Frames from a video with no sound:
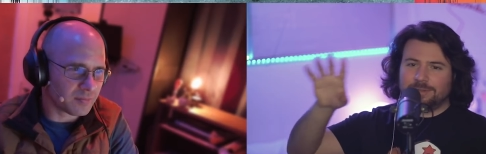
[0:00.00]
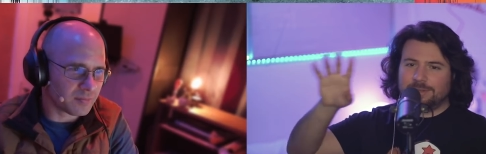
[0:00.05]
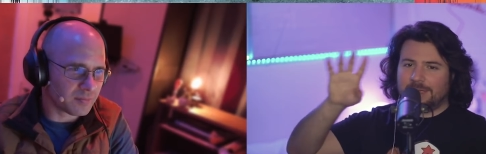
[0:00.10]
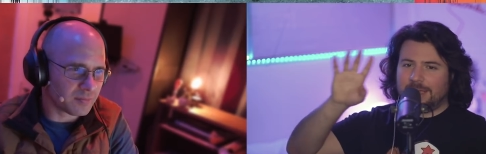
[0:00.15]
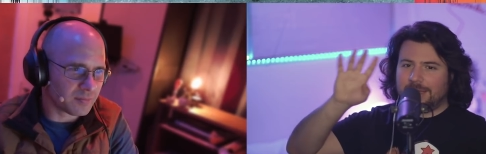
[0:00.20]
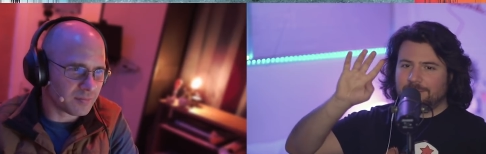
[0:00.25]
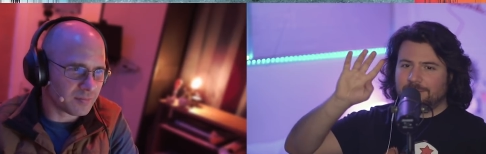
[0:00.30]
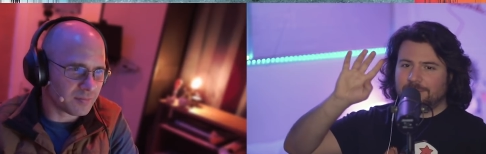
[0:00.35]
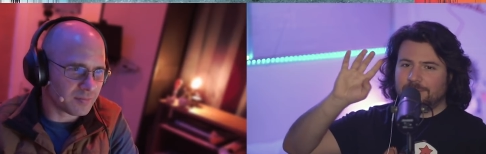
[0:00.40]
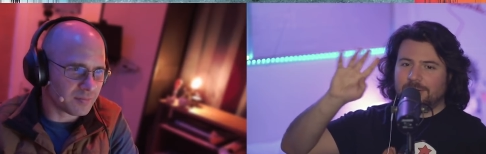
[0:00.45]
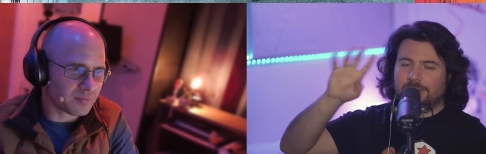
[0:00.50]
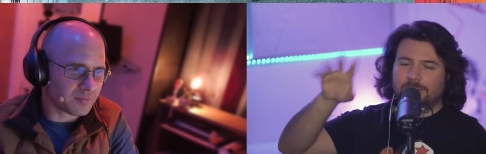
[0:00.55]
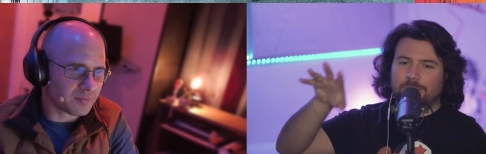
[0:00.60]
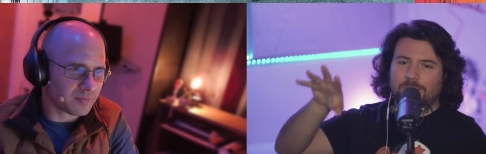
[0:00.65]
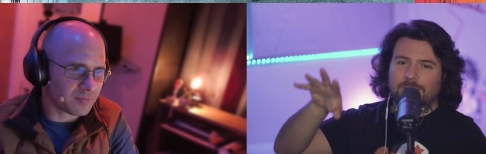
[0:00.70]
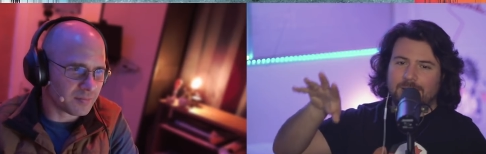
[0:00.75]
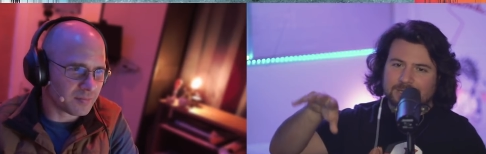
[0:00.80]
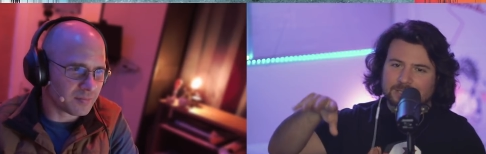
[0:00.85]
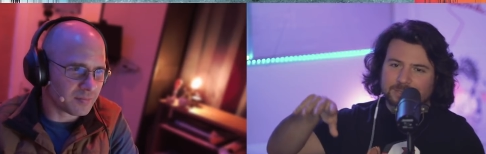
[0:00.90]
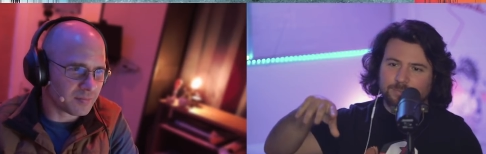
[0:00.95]
Speaker 1: I'm no
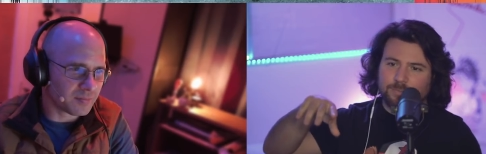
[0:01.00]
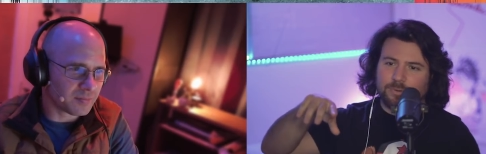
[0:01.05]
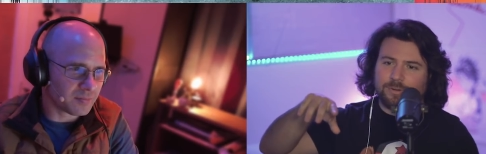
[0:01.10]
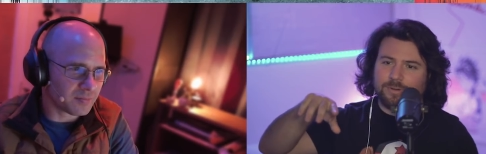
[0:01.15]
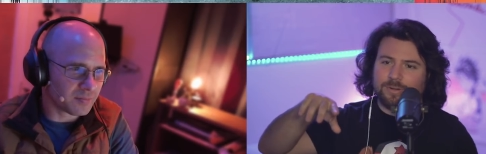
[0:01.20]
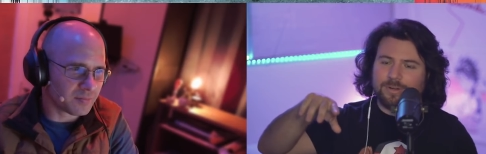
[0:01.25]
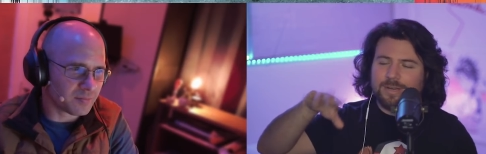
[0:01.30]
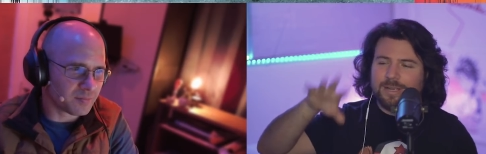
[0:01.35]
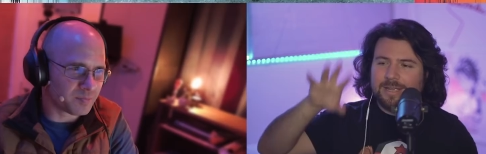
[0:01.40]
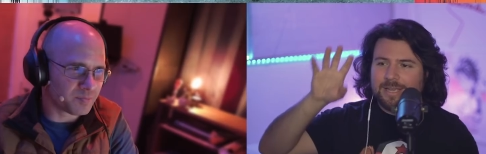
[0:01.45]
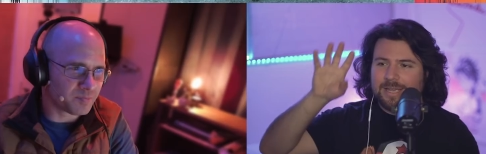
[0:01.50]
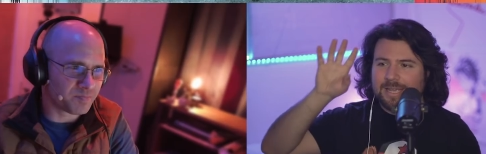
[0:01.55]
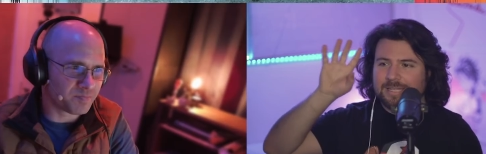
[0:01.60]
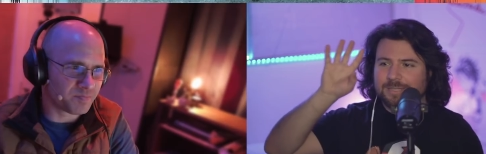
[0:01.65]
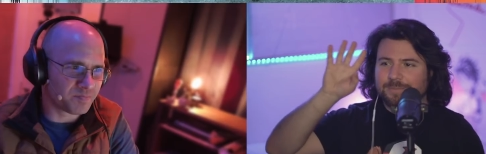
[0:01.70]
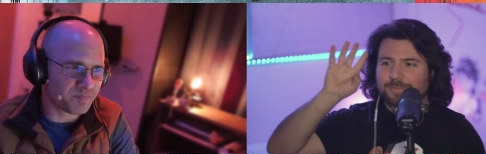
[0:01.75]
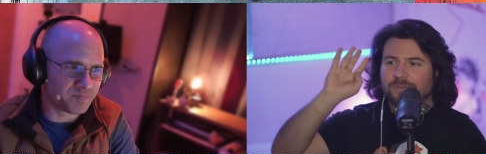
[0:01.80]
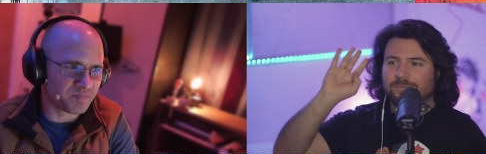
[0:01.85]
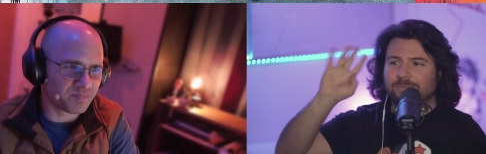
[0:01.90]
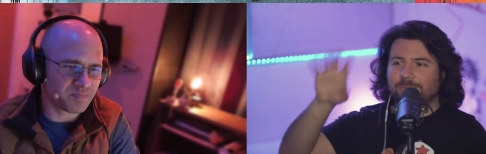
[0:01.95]
expert, and
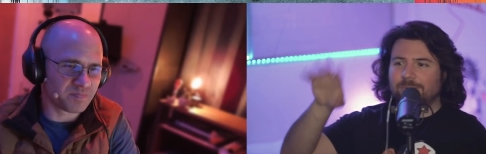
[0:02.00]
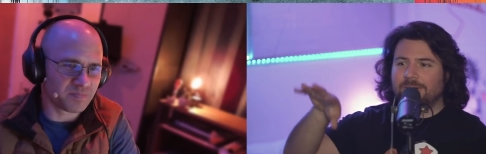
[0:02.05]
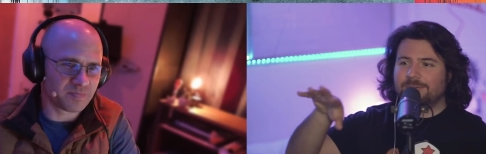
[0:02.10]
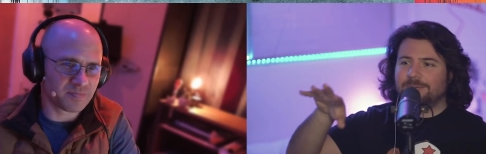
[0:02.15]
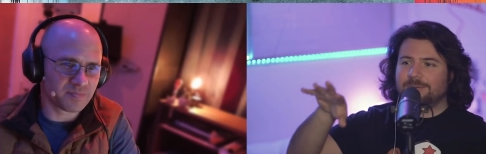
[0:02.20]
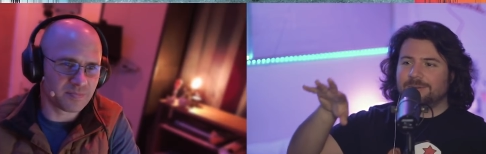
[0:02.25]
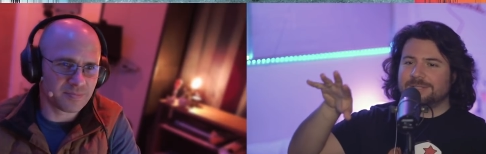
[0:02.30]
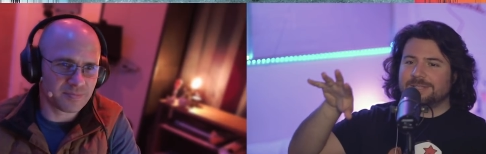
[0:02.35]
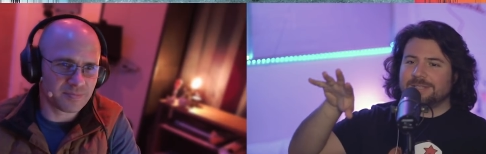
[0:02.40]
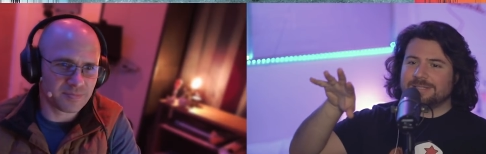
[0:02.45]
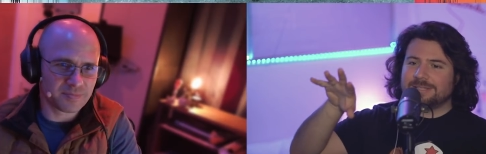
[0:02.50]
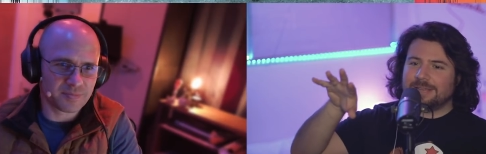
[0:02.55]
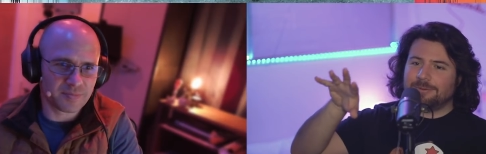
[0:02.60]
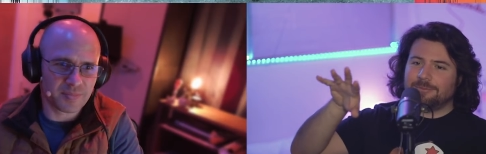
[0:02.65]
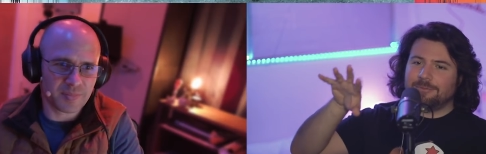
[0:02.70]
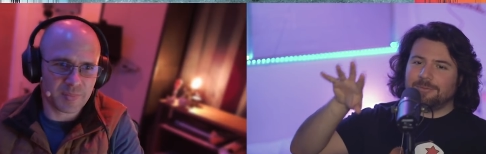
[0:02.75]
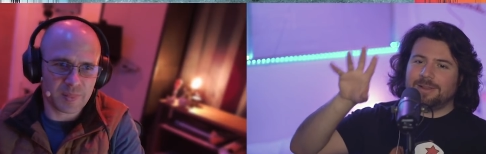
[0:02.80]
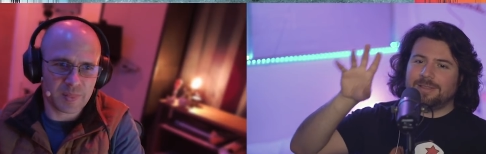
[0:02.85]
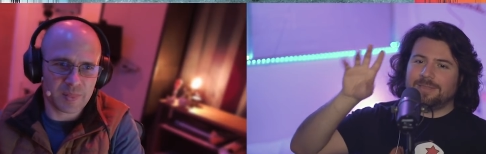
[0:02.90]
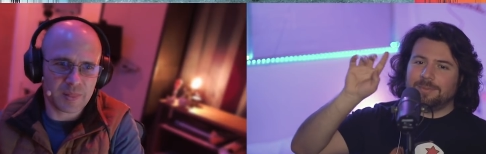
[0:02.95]
it's been forever since I
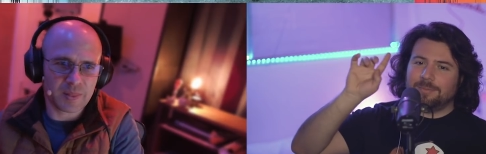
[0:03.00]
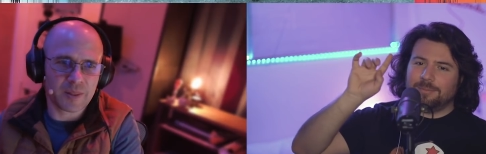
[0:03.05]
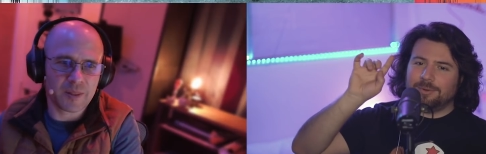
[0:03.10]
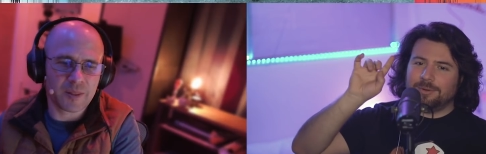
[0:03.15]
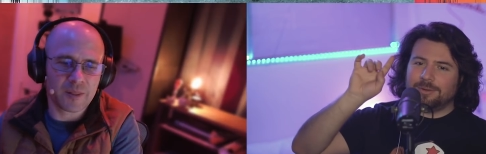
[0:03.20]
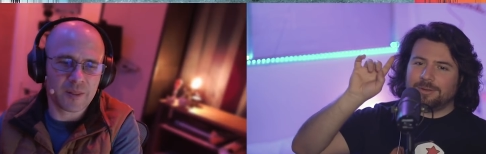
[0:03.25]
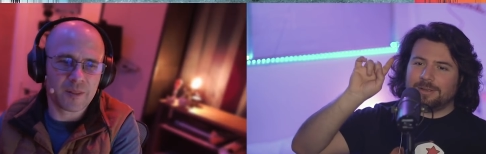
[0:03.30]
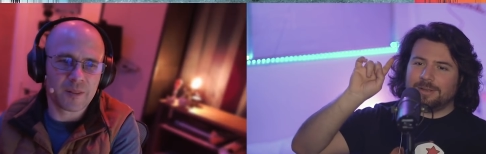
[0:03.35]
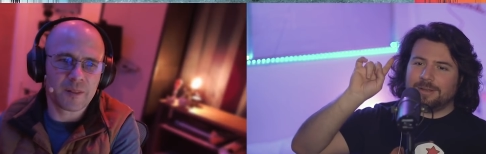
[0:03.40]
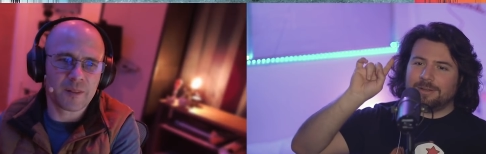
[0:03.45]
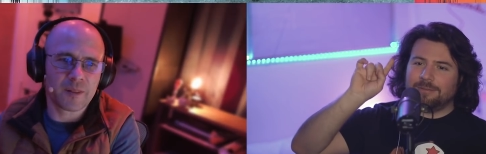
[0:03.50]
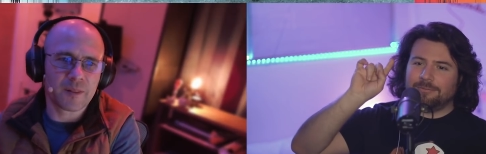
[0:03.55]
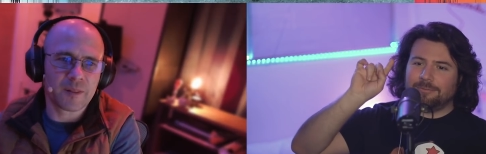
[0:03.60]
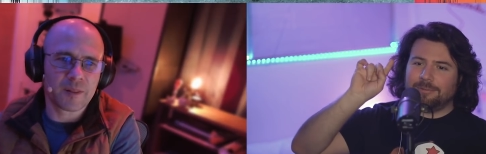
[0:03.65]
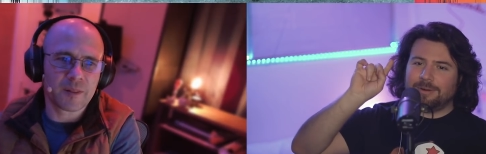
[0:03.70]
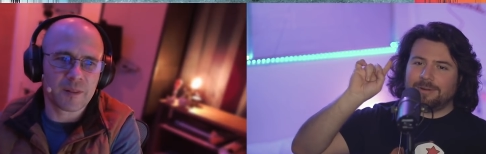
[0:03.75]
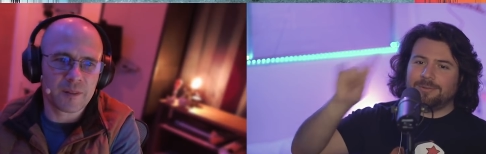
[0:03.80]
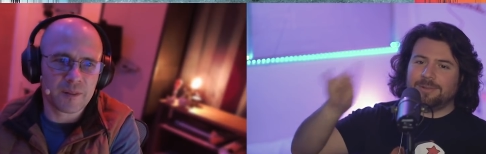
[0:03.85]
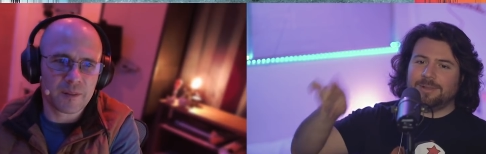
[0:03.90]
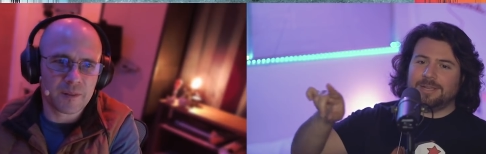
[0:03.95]
read the book of
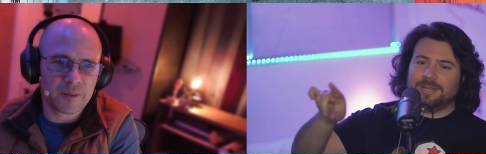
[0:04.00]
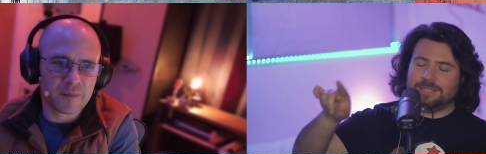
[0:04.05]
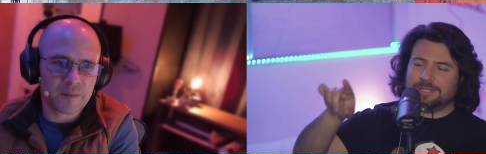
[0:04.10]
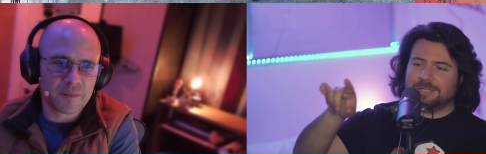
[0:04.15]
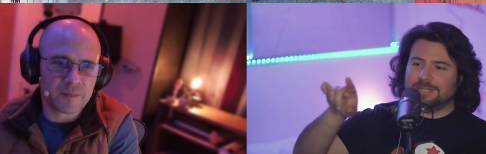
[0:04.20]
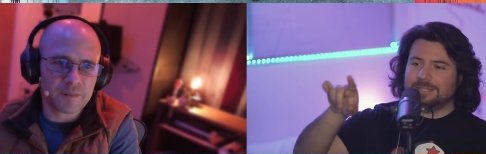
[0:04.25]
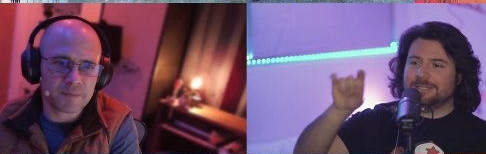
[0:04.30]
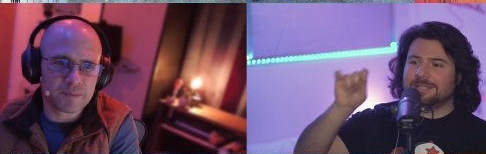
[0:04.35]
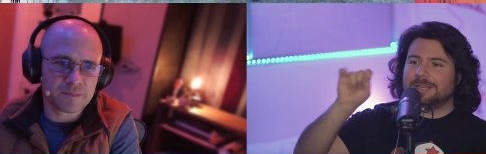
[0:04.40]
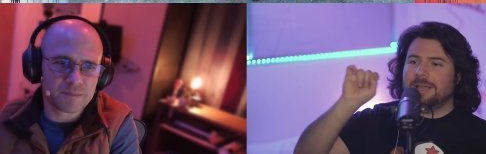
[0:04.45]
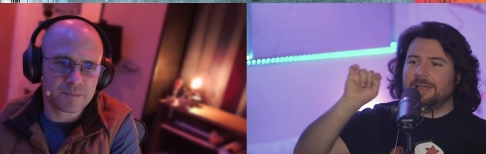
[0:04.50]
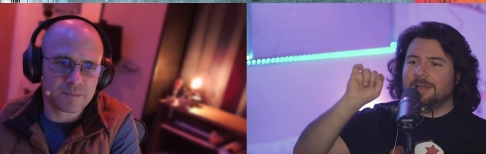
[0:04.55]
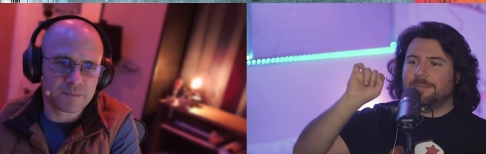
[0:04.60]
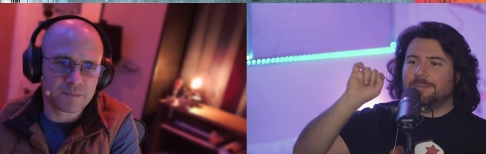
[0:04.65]
Revelations.